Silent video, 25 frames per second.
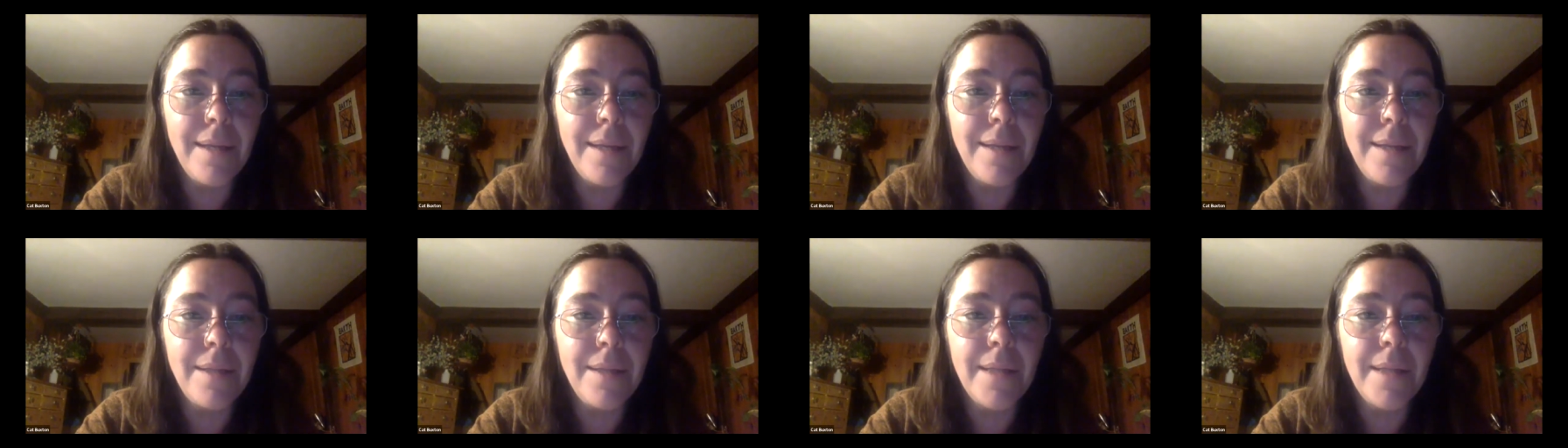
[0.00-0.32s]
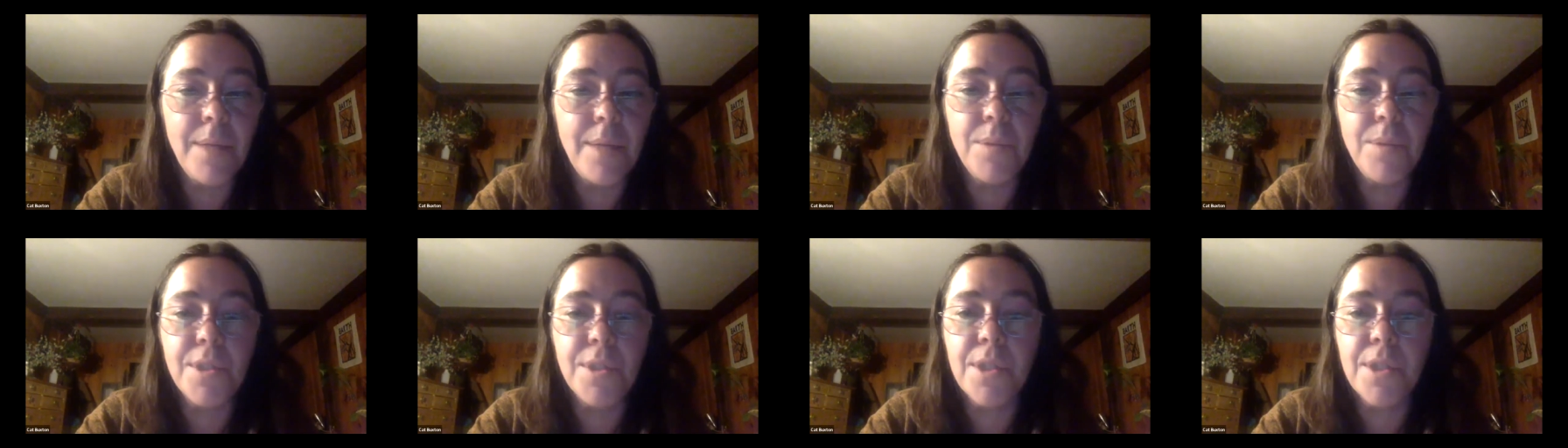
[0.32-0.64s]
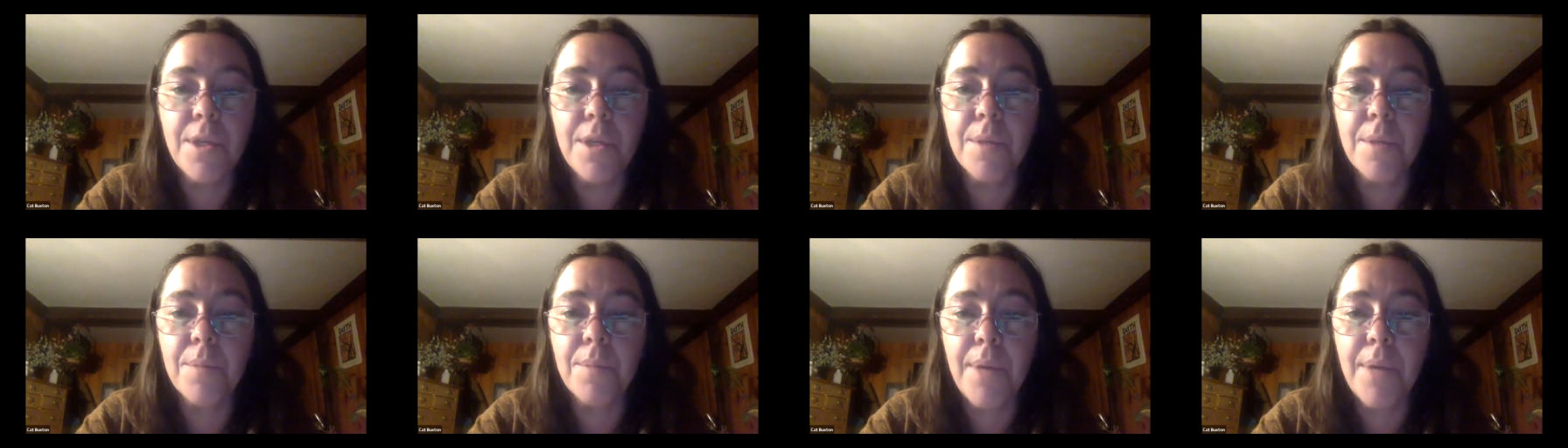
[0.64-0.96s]
They will
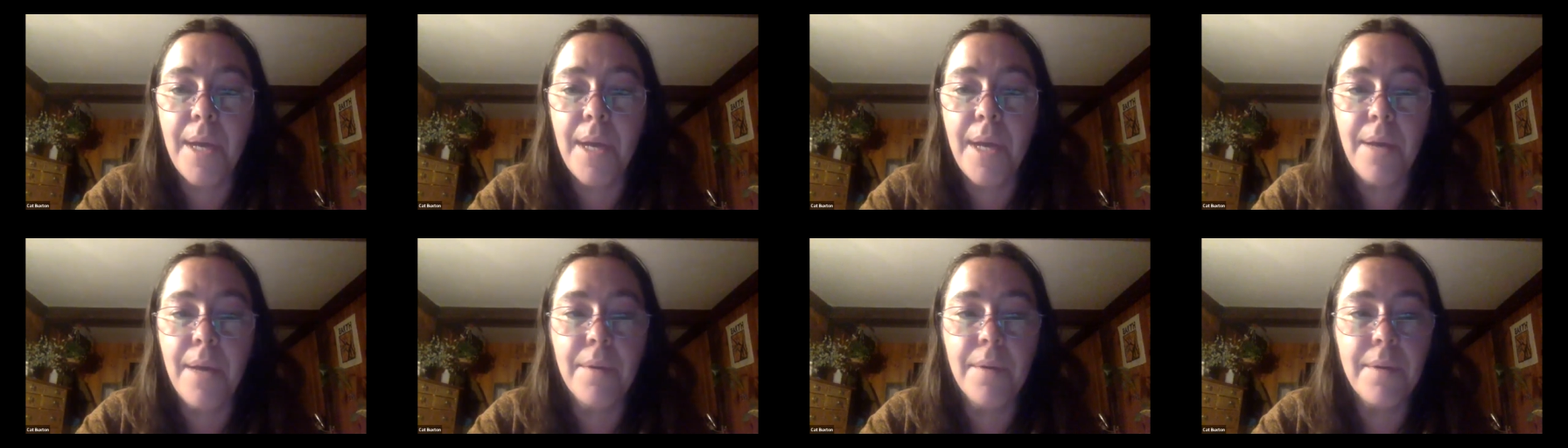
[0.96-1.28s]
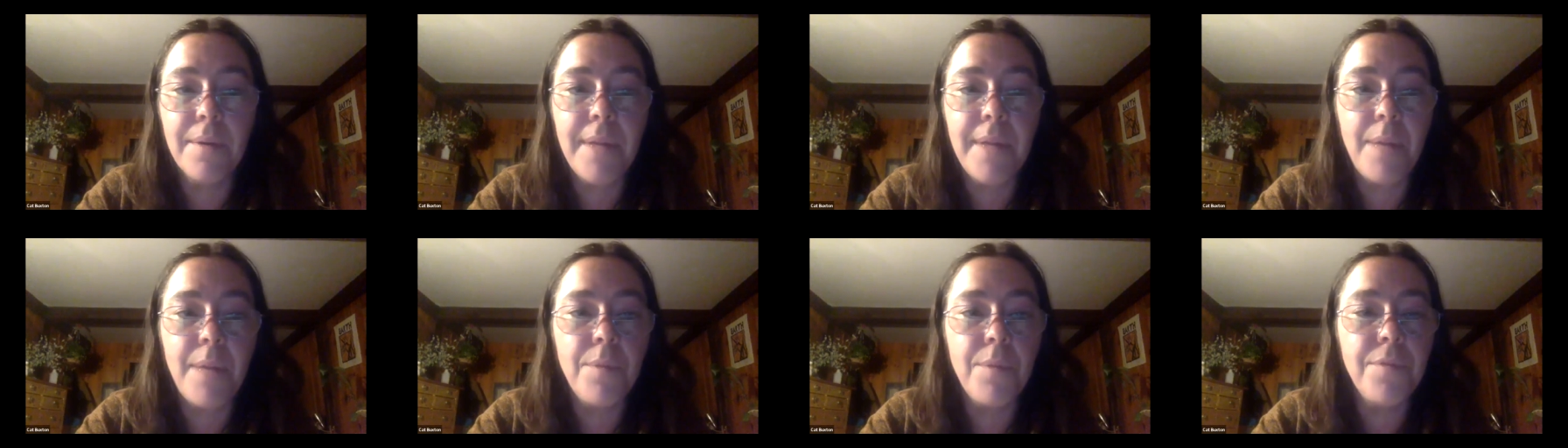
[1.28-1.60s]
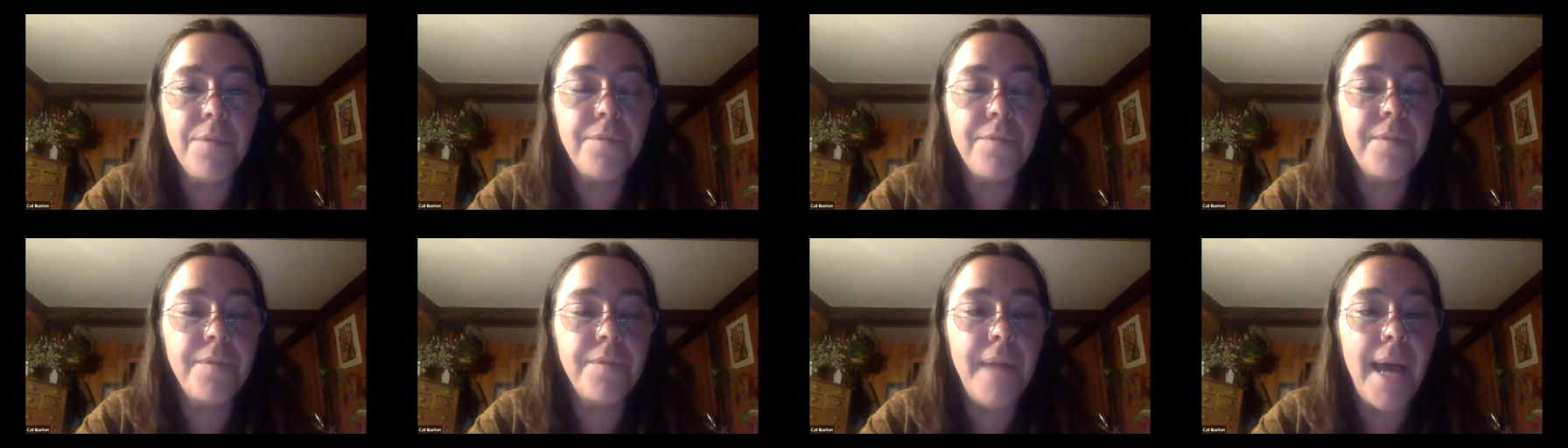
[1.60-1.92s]
turn brown. They
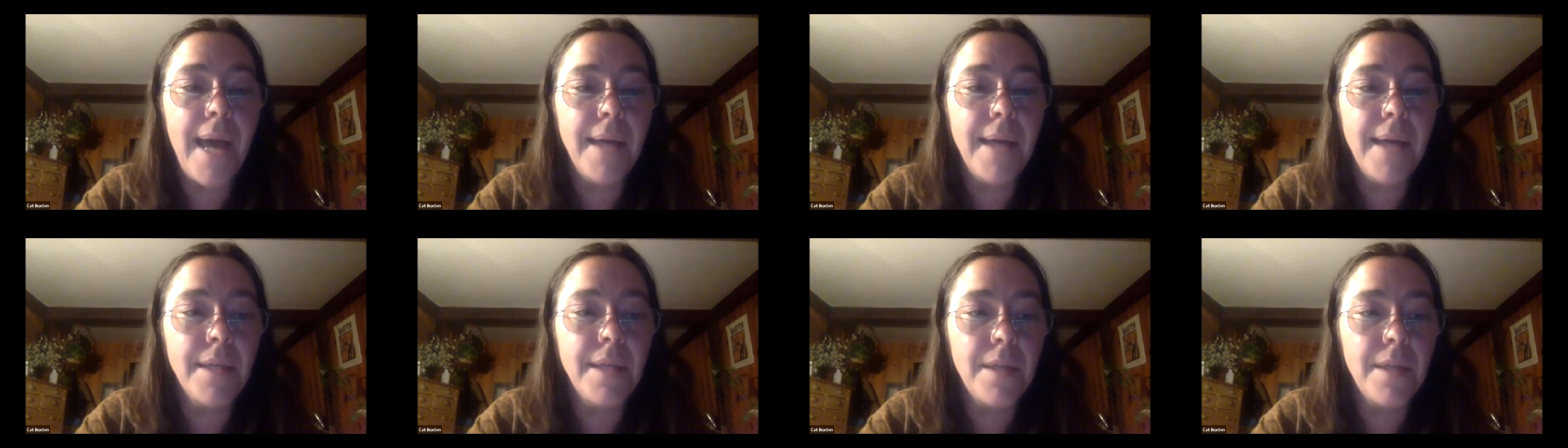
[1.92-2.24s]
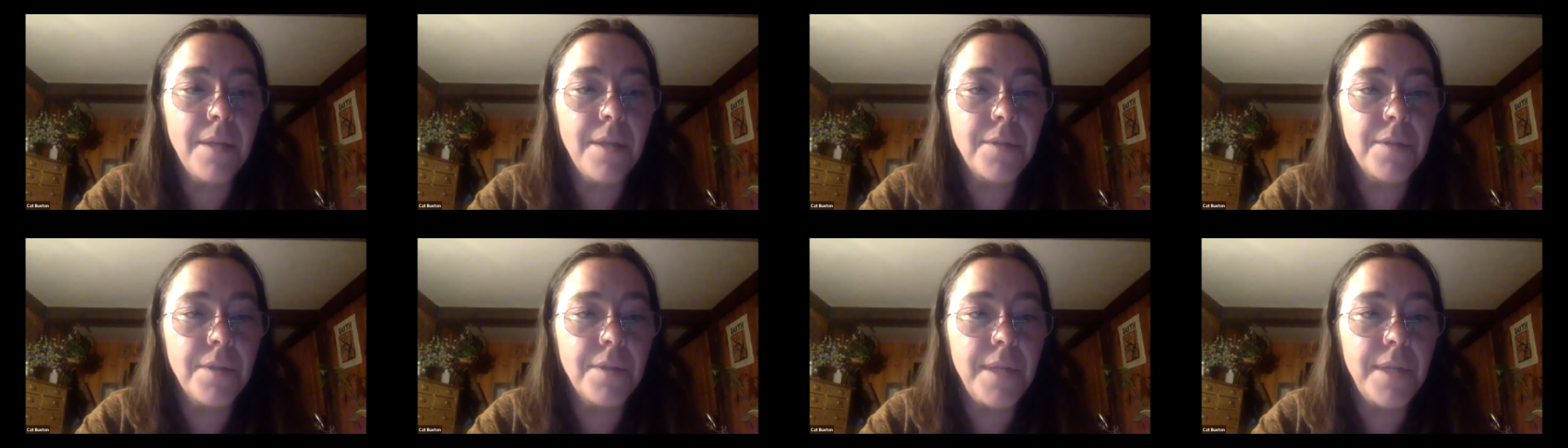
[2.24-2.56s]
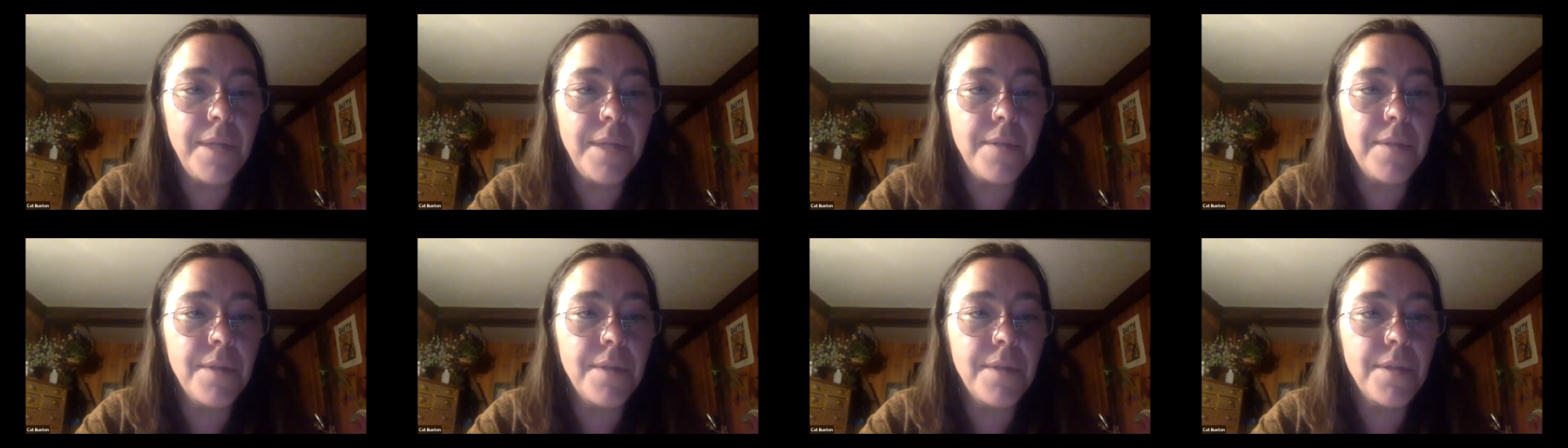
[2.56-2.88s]
will flatten
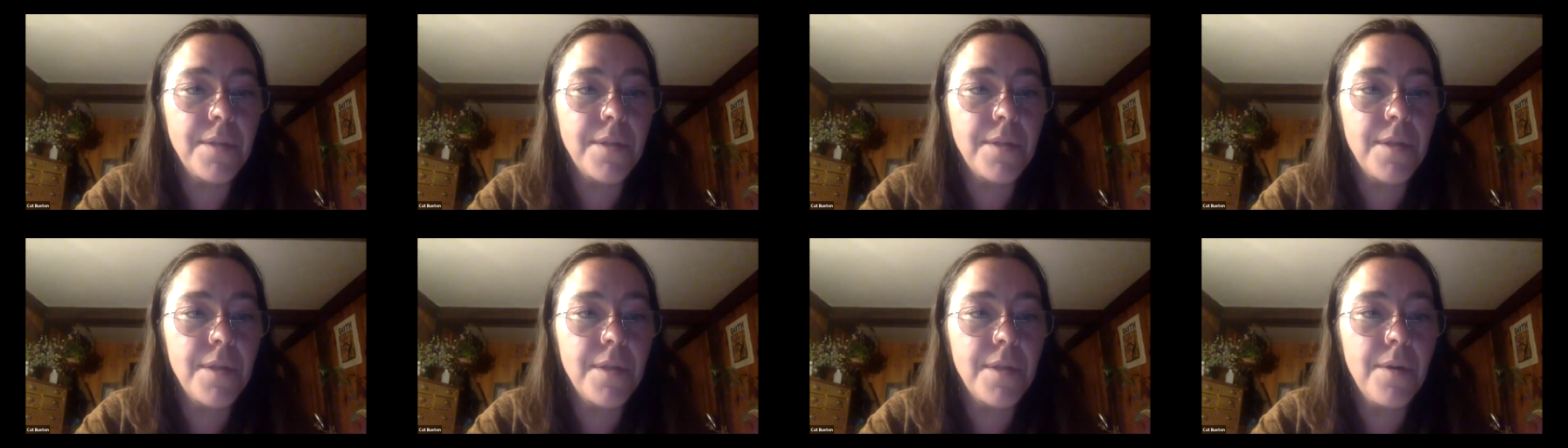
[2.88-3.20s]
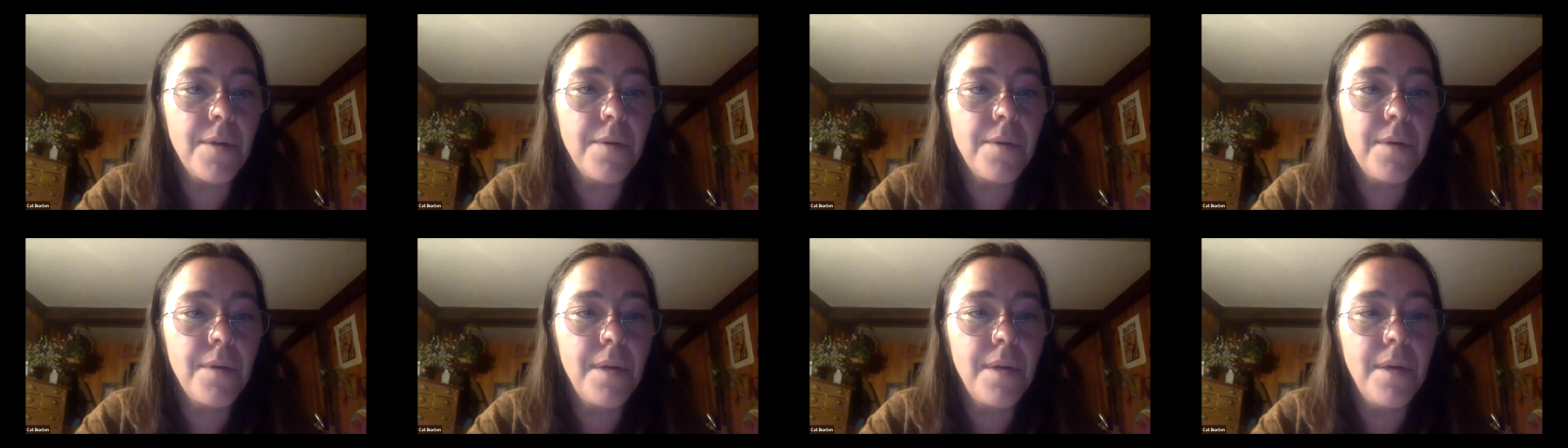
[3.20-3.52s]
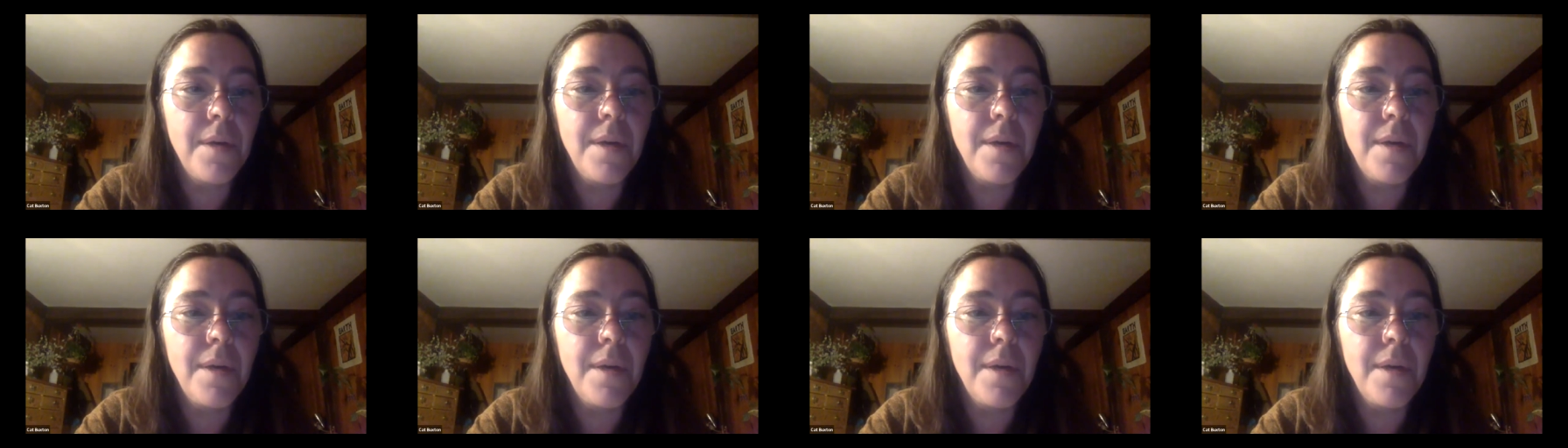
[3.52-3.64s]
underneath the snow.